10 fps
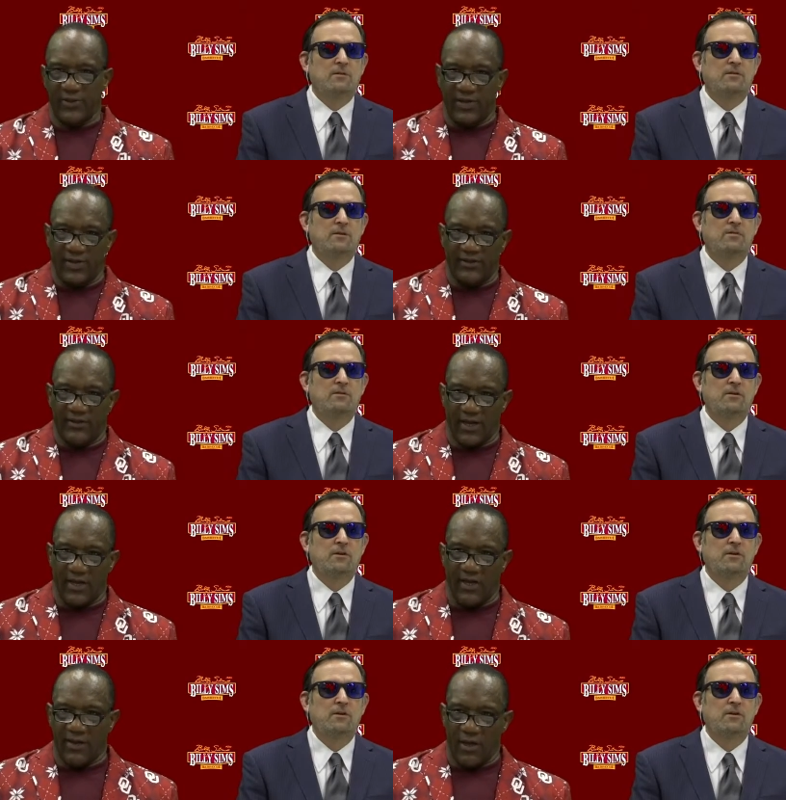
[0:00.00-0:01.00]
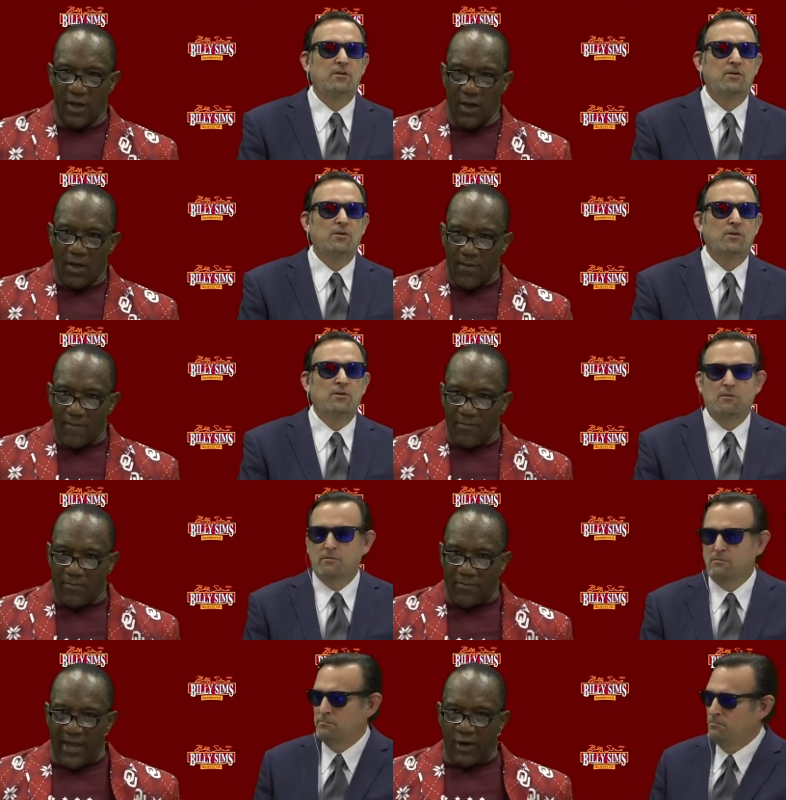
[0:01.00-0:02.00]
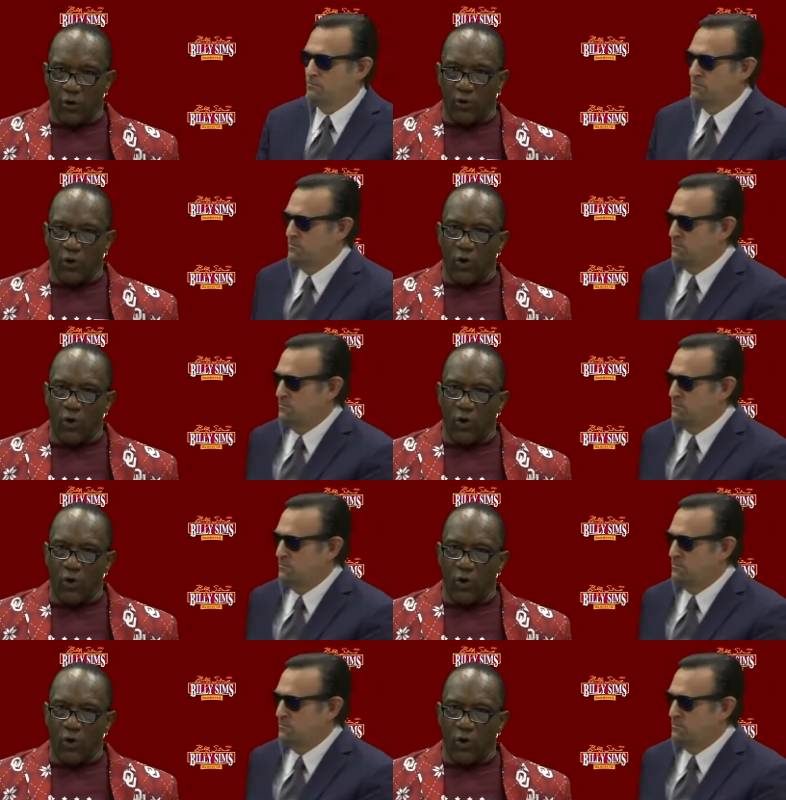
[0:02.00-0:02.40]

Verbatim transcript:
Speaker 1: some of these uh, "Make